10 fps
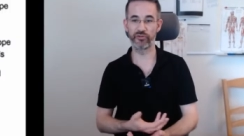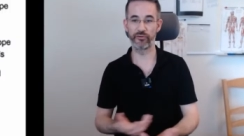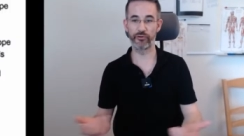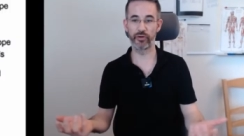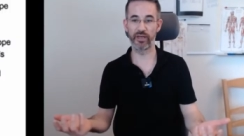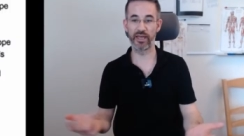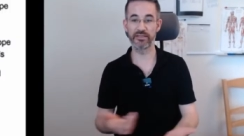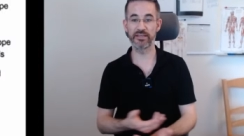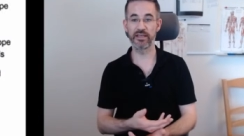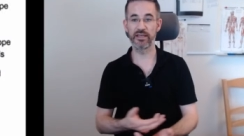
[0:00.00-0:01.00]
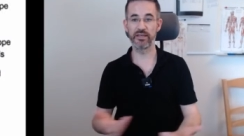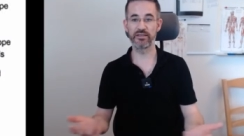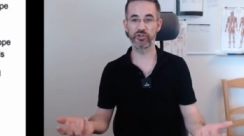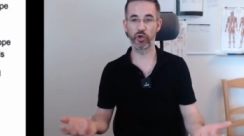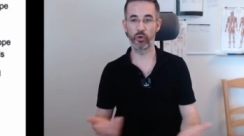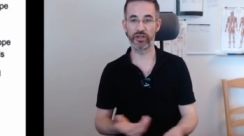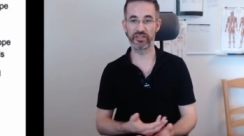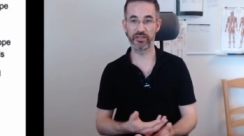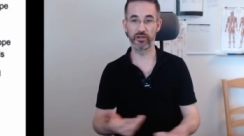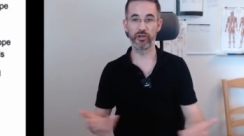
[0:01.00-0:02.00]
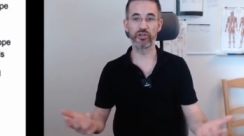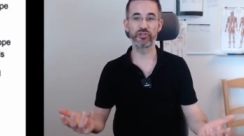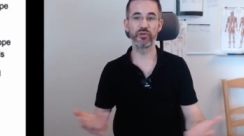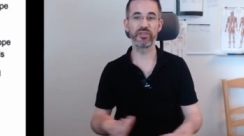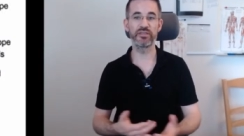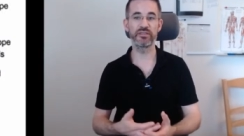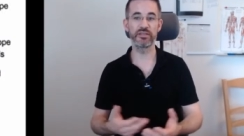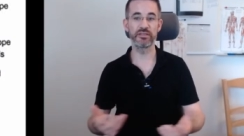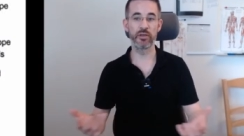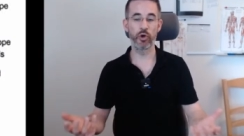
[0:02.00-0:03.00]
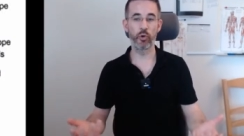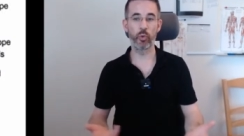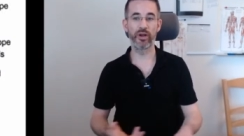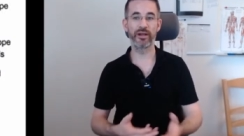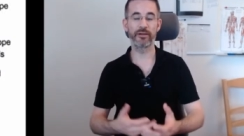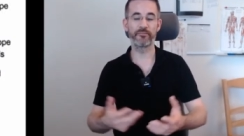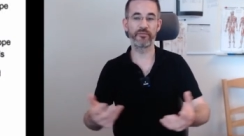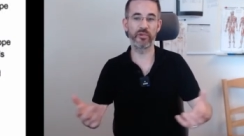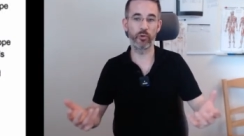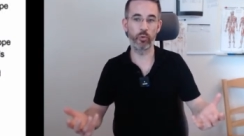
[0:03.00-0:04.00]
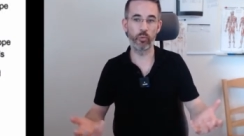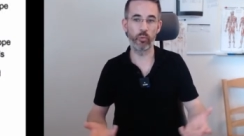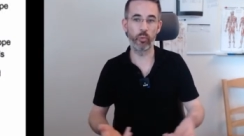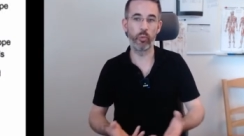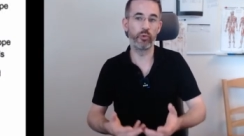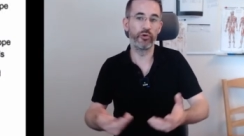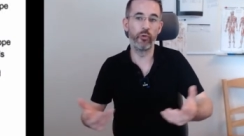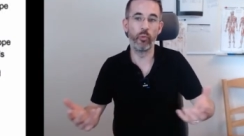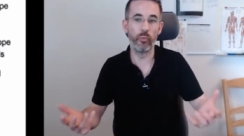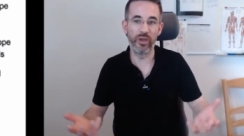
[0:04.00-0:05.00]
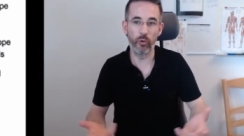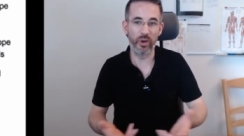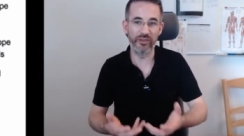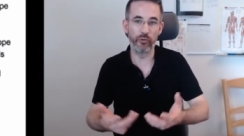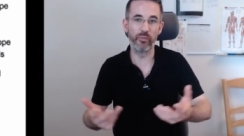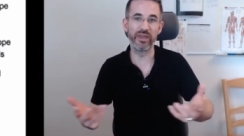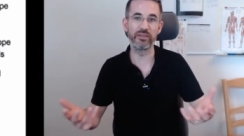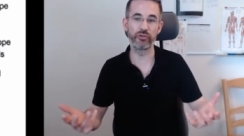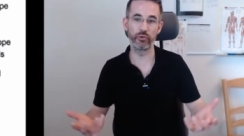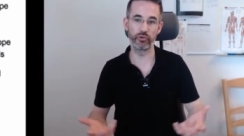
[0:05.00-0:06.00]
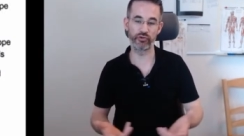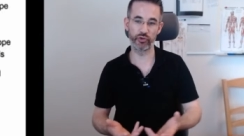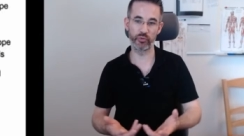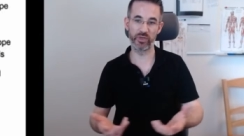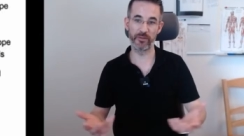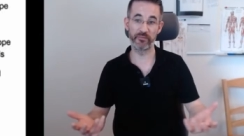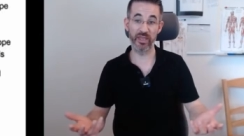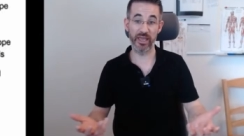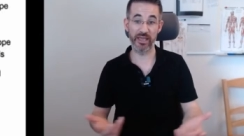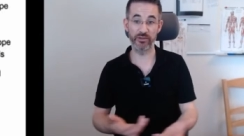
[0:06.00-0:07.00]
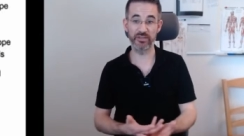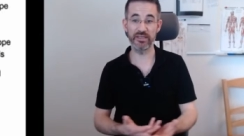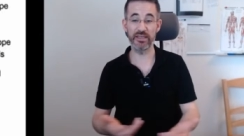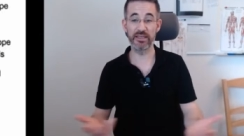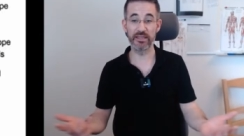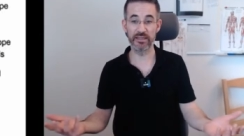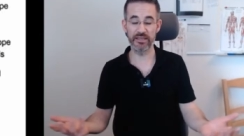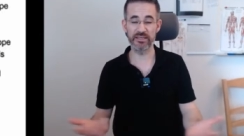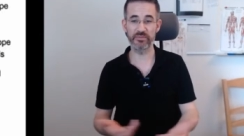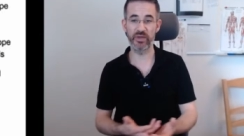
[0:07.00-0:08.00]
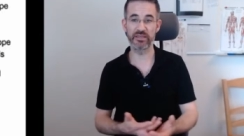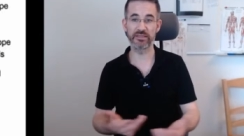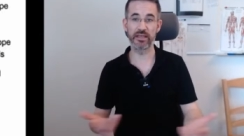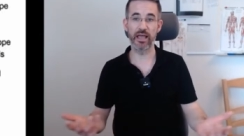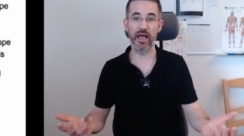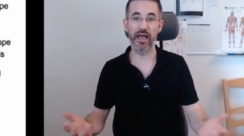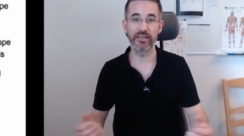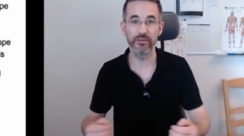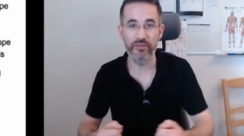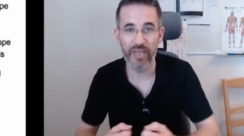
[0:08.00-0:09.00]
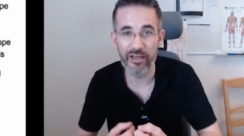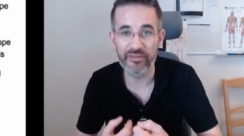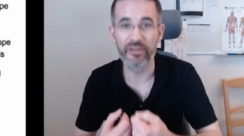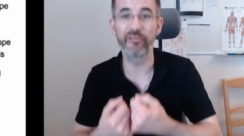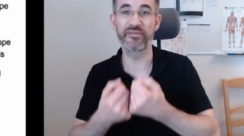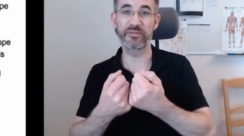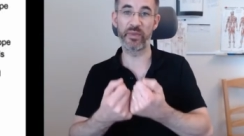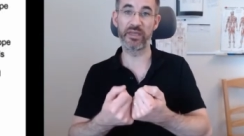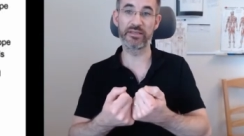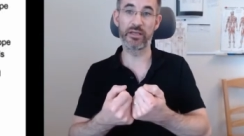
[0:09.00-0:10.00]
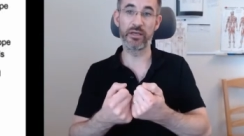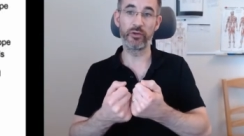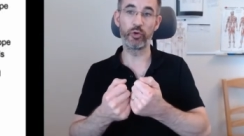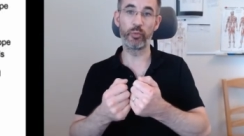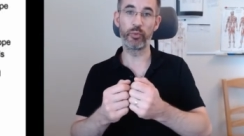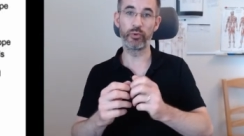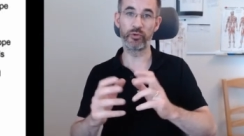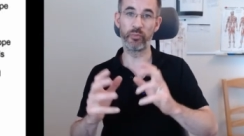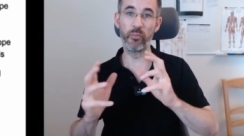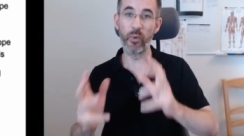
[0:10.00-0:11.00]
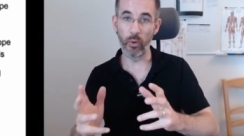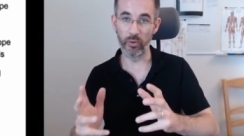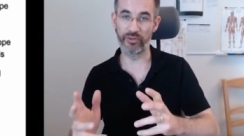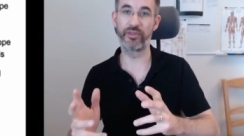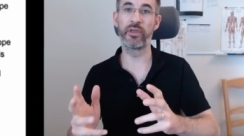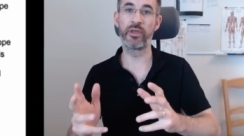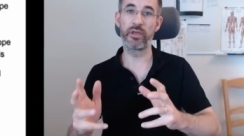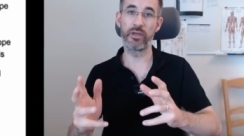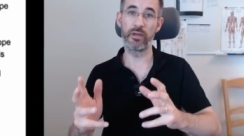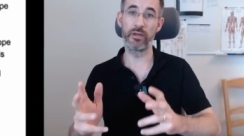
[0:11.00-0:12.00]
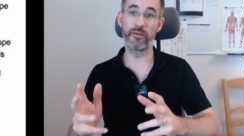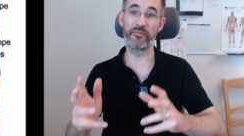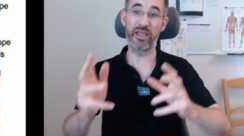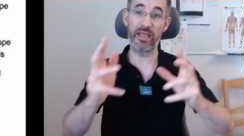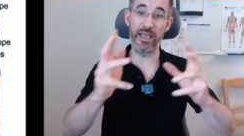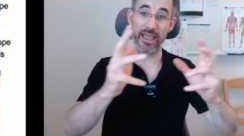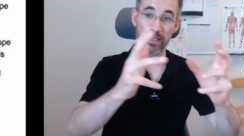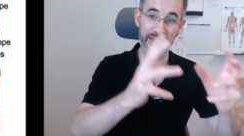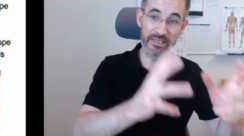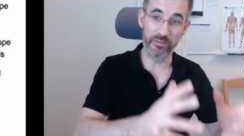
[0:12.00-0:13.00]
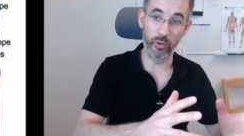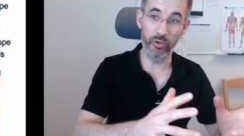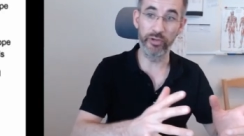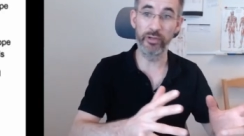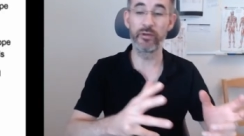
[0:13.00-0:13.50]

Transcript: for your hands is somewhere here. So this is where your, where your main tool should be. And you see in this space, I don't have enough space to put both um, a keyboard,